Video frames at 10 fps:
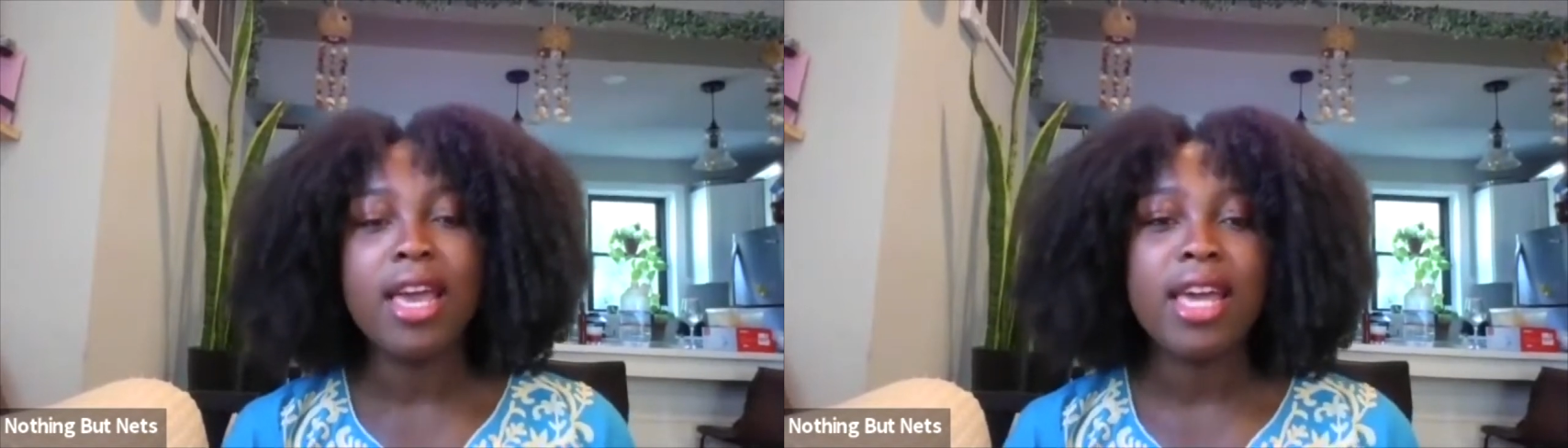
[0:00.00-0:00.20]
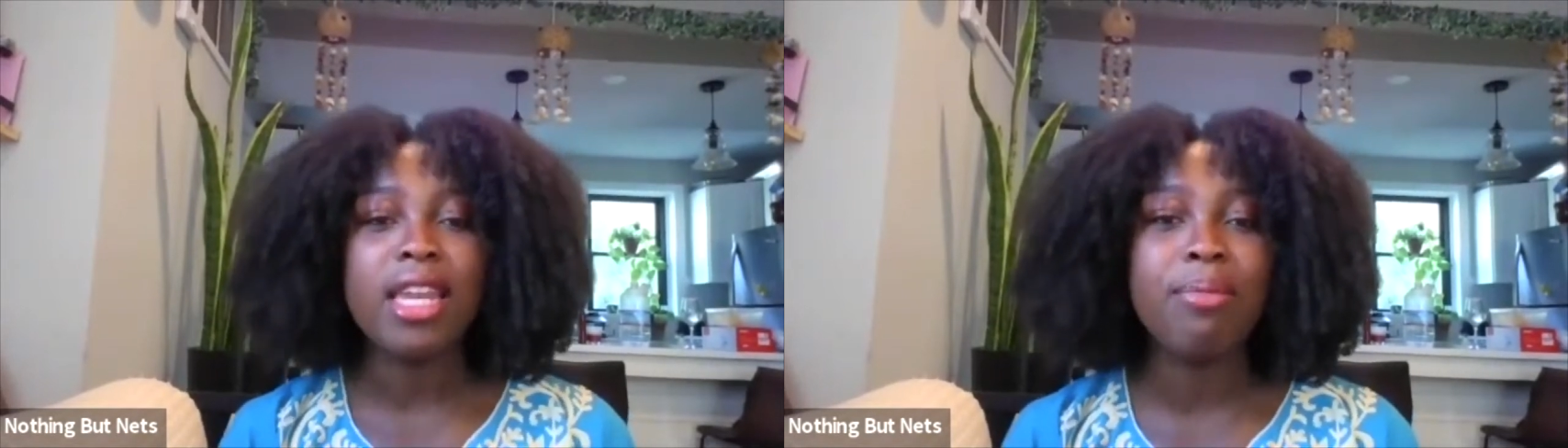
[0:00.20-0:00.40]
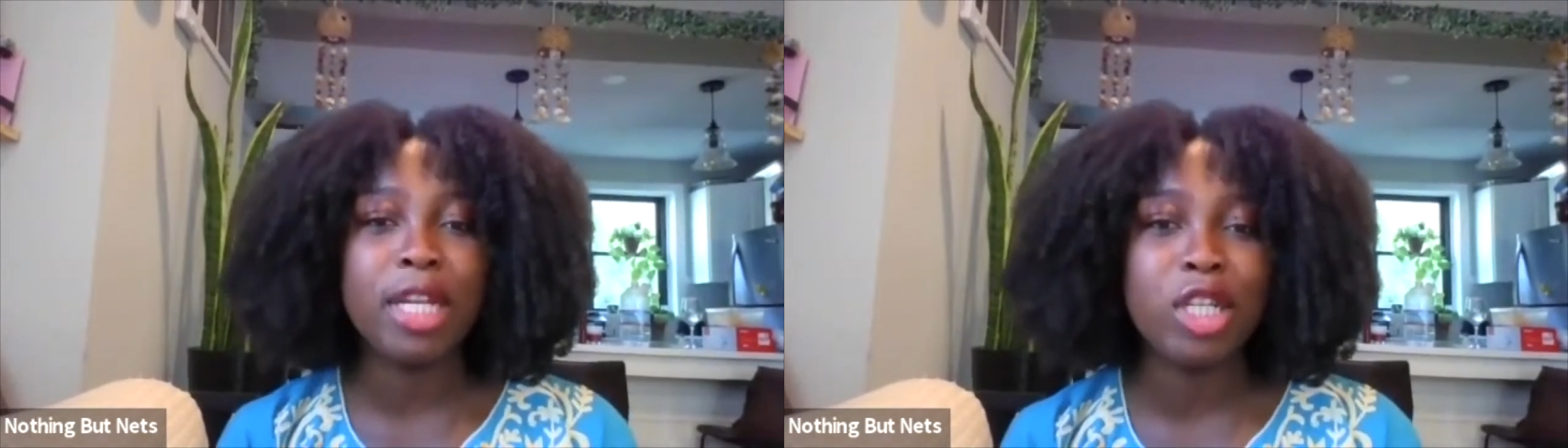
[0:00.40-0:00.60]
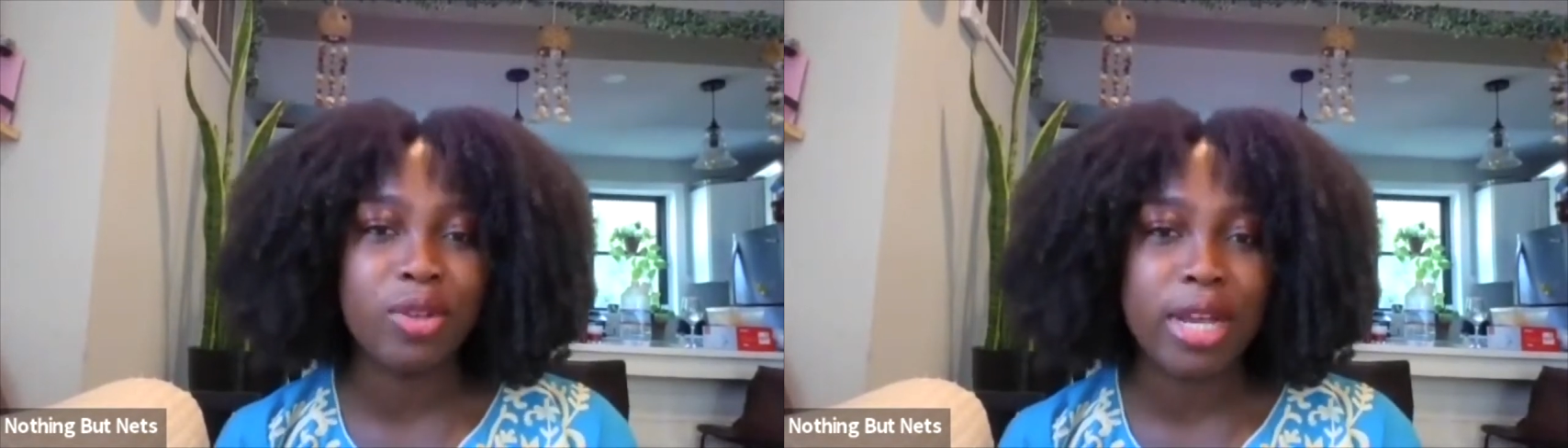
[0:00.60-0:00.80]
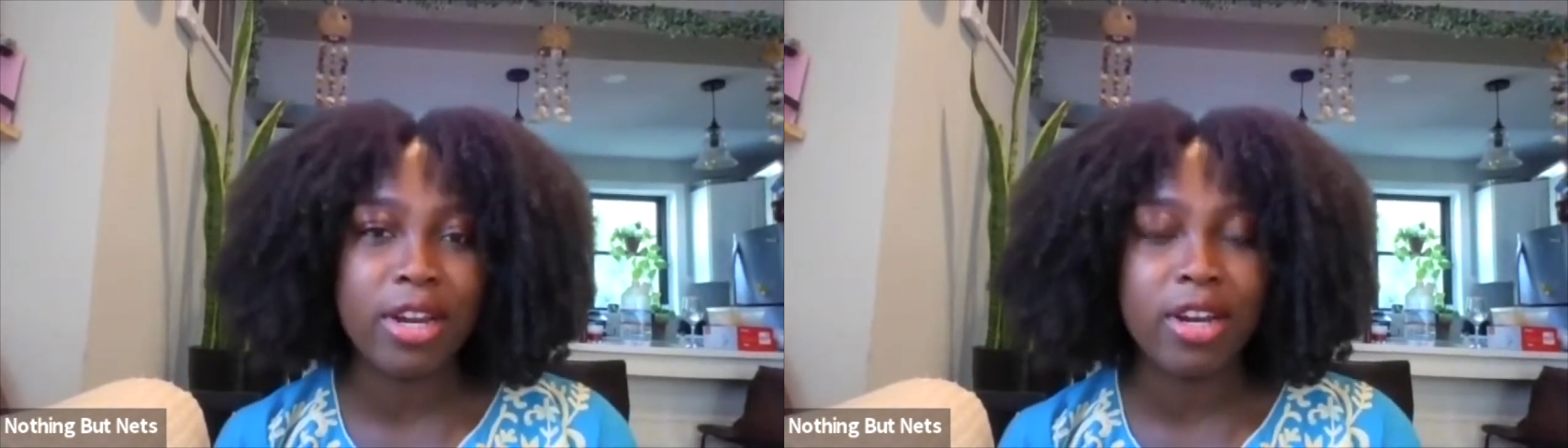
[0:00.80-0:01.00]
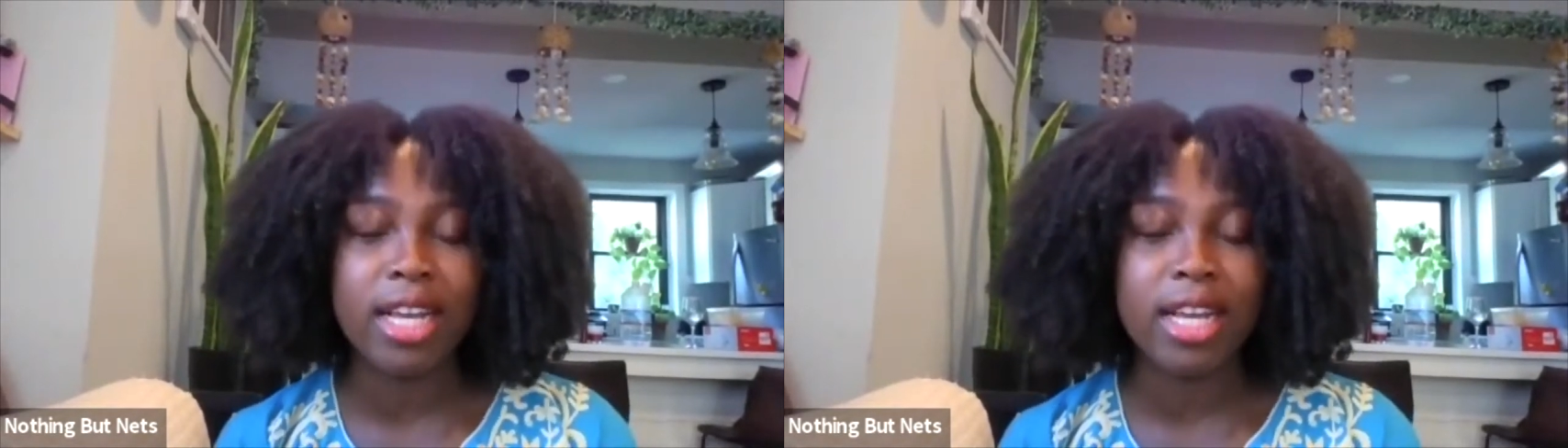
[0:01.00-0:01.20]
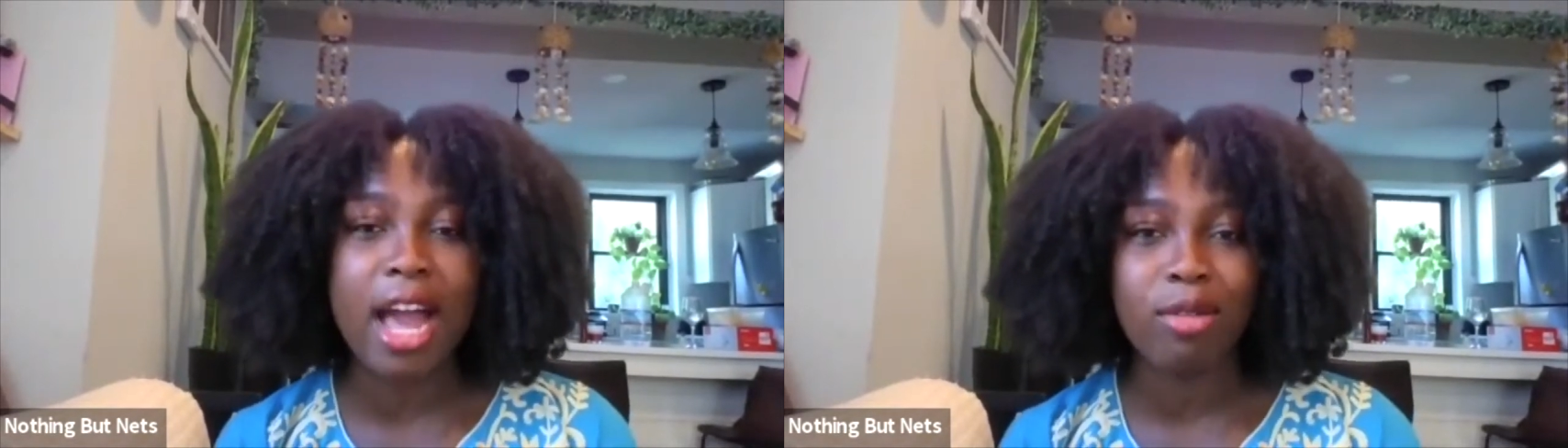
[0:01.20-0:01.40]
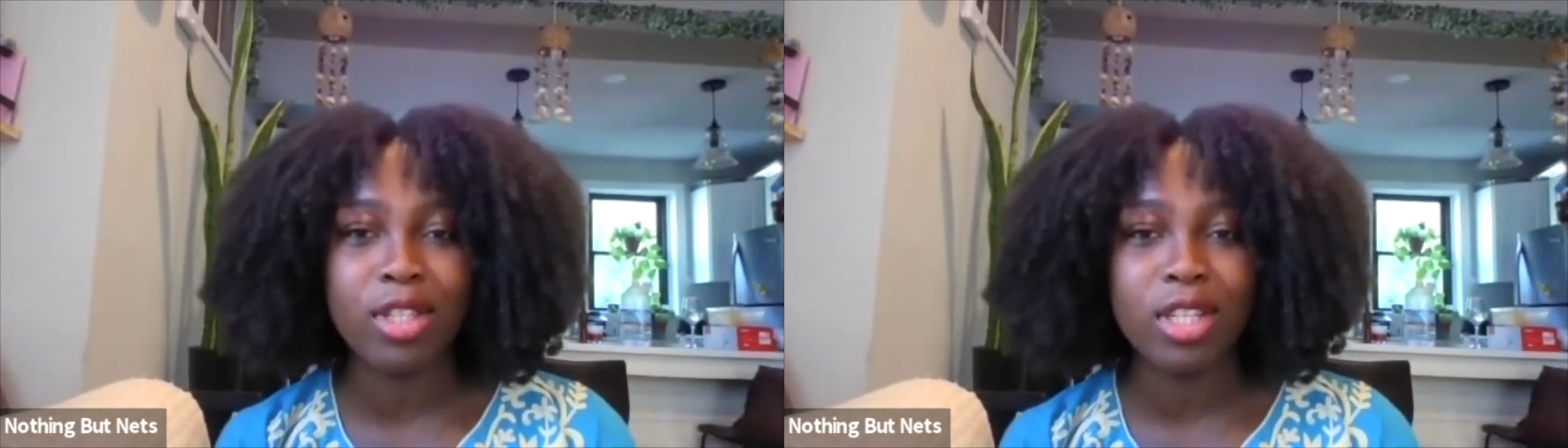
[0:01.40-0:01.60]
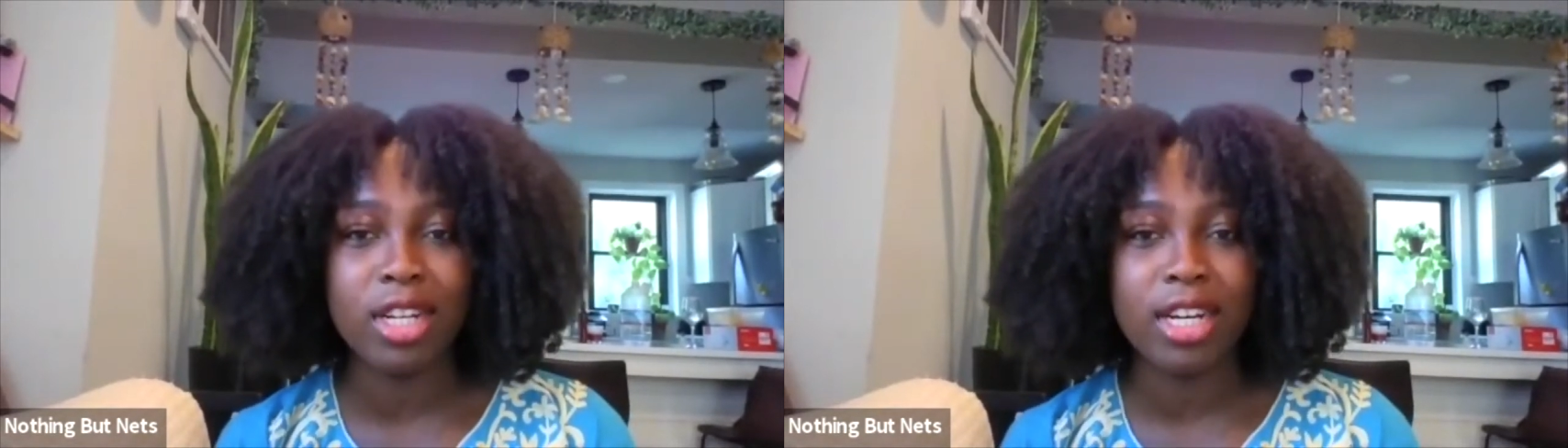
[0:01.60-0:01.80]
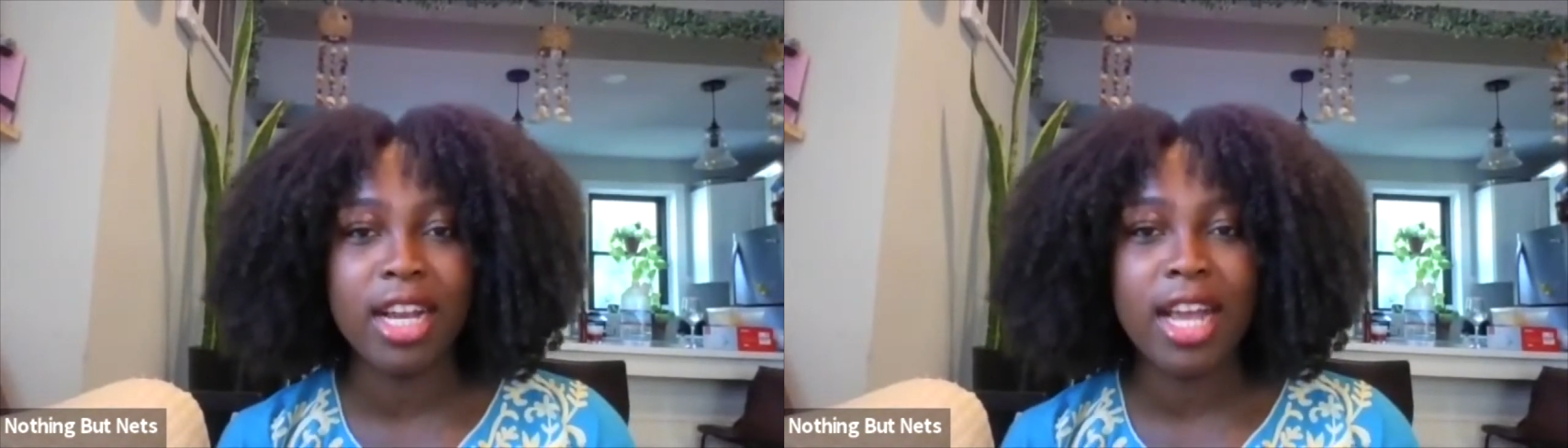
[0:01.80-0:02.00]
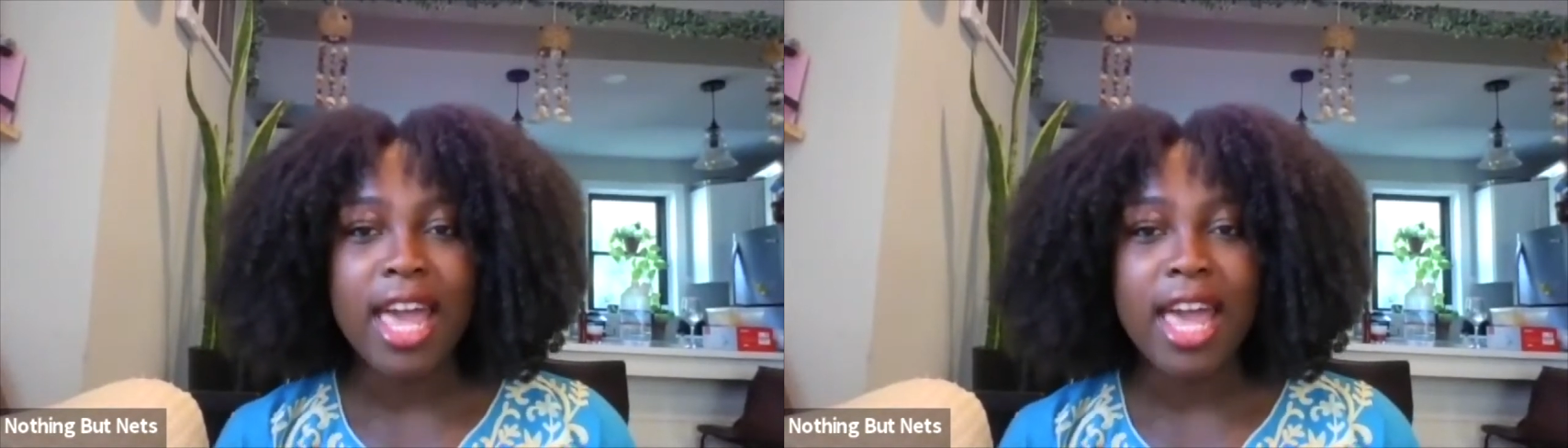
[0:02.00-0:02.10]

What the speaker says: an administrator, a counselor,